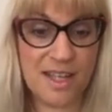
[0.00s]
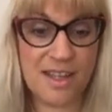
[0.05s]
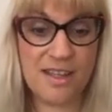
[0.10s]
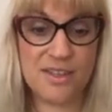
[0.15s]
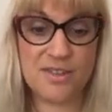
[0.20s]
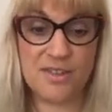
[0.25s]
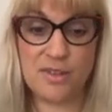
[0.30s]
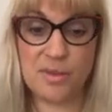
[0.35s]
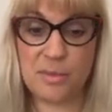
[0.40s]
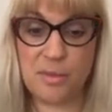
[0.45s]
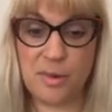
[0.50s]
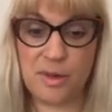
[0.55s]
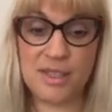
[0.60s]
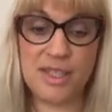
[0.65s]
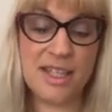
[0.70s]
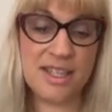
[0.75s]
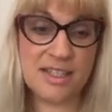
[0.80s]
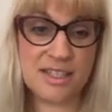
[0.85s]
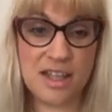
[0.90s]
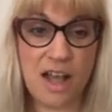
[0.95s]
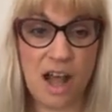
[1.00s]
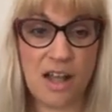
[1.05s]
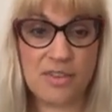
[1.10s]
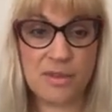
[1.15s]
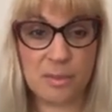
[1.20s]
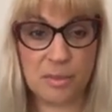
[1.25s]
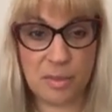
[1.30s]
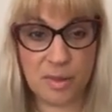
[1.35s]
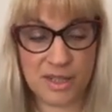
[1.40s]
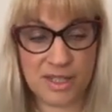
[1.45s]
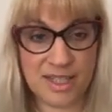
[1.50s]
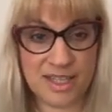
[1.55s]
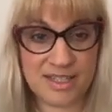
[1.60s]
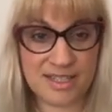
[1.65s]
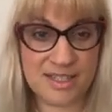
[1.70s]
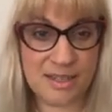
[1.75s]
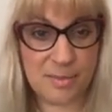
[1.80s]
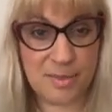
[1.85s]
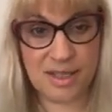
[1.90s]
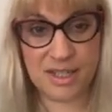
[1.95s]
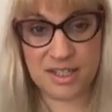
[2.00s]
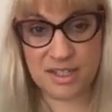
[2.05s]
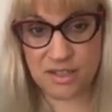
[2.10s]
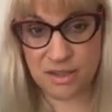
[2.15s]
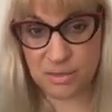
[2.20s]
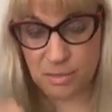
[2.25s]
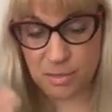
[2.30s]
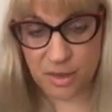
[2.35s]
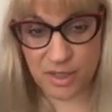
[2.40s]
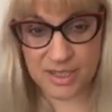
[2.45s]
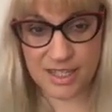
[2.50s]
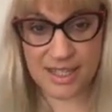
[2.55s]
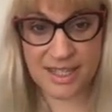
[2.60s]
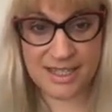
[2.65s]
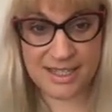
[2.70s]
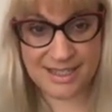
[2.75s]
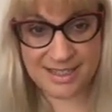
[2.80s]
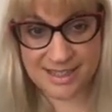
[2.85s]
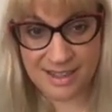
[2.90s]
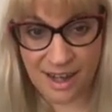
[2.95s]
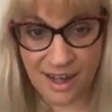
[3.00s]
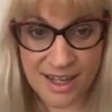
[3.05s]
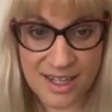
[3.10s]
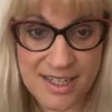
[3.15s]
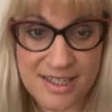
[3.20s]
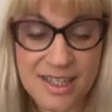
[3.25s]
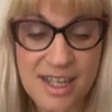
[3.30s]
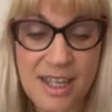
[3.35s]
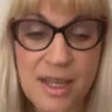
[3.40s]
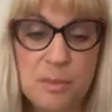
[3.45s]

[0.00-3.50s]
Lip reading: So the body is gone, the body is diminished, the body dies,